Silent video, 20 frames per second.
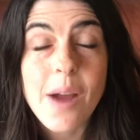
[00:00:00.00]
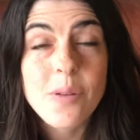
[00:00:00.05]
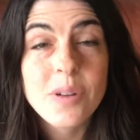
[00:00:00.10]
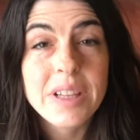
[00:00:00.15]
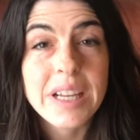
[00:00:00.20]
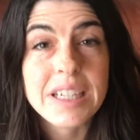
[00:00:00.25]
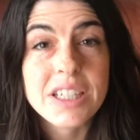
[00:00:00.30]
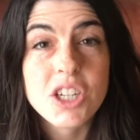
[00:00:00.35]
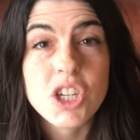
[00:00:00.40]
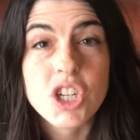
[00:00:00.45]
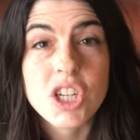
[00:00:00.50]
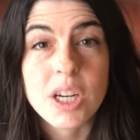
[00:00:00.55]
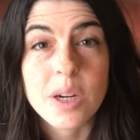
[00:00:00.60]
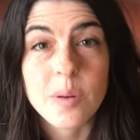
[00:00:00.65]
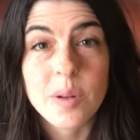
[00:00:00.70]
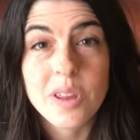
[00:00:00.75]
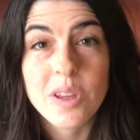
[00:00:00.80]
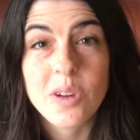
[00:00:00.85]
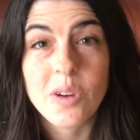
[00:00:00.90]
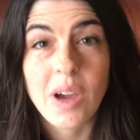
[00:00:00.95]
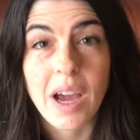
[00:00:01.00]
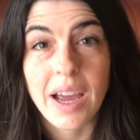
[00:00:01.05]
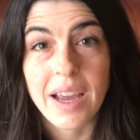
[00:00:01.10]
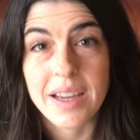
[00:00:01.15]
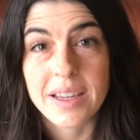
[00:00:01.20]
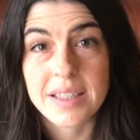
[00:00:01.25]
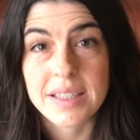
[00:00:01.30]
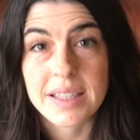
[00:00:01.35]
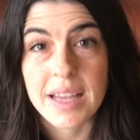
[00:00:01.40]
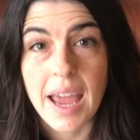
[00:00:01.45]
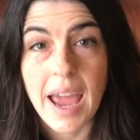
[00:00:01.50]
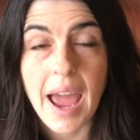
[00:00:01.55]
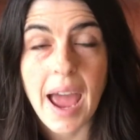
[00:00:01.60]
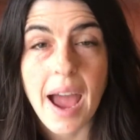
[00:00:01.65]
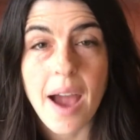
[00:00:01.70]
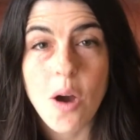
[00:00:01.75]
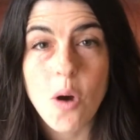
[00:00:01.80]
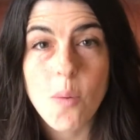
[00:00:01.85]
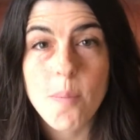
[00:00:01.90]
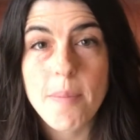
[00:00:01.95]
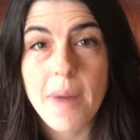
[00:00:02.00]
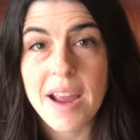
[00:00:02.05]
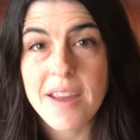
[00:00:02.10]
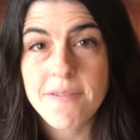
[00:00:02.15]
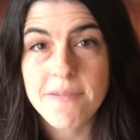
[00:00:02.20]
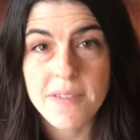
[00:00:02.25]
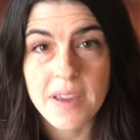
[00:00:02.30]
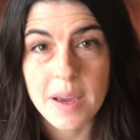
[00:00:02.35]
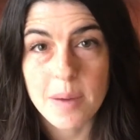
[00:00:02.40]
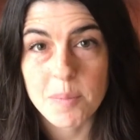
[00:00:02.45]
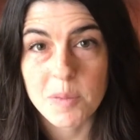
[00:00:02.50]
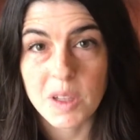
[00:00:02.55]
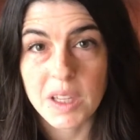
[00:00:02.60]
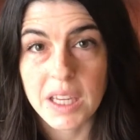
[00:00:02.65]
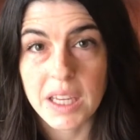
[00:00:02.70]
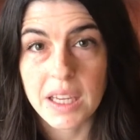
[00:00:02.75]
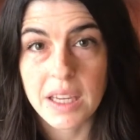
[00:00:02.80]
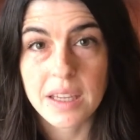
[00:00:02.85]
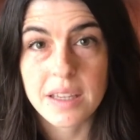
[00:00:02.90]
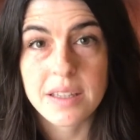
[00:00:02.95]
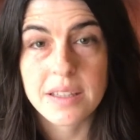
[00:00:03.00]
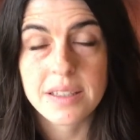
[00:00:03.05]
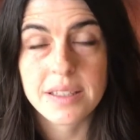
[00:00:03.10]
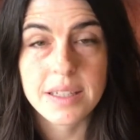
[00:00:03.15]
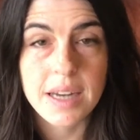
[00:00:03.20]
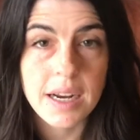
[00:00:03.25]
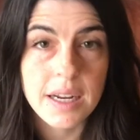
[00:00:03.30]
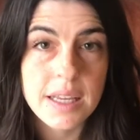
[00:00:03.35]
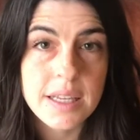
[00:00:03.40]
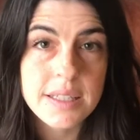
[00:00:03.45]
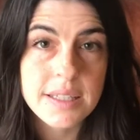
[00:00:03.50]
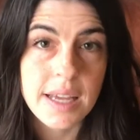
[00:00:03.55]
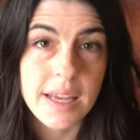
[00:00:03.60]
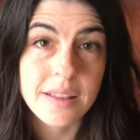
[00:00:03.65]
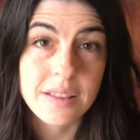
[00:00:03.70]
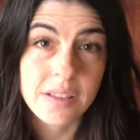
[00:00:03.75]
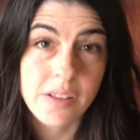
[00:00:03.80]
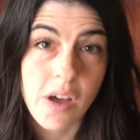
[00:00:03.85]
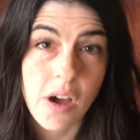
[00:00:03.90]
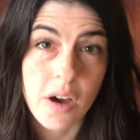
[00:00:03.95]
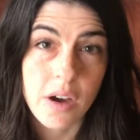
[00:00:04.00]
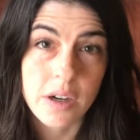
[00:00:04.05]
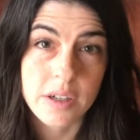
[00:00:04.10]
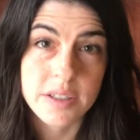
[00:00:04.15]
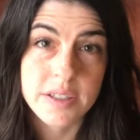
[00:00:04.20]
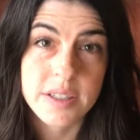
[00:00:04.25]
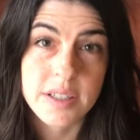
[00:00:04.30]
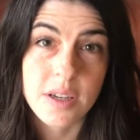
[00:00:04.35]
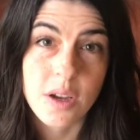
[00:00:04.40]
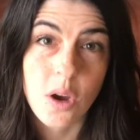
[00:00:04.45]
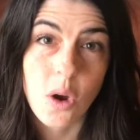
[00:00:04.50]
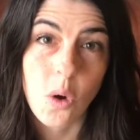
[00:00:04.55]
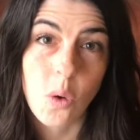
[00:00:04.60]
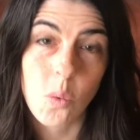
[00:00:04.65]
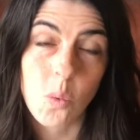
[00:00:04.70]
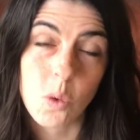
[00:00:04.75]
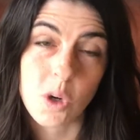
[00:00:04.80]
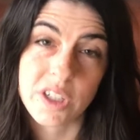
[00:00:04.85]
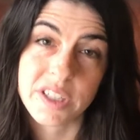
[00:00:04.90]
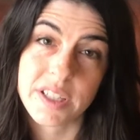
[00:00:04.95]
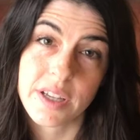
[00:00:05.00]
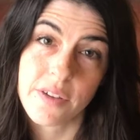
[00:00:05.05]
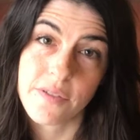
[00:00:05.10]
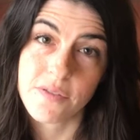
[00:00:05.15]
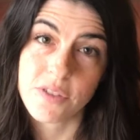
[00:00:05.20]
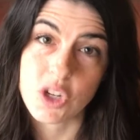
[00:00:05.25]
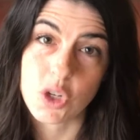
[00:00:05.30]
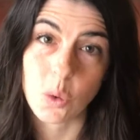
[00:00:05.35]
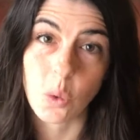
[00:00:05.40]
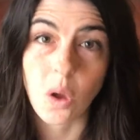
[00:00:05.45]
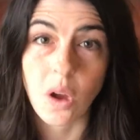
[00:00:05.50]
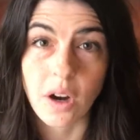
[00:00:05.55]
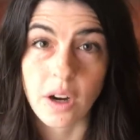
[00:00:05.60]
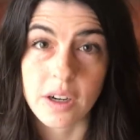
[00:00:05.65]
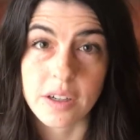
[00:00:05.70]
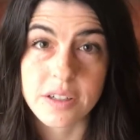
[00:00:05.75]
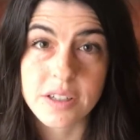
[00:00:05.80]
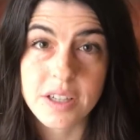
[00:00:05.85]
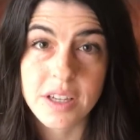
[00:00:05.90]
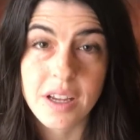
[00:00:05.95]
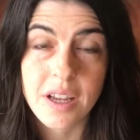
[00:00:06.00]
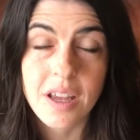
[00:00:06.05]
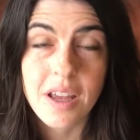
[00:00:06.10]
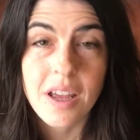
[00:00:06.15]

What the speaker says: I would like to share with you guys how my family studies and logs works of visual art.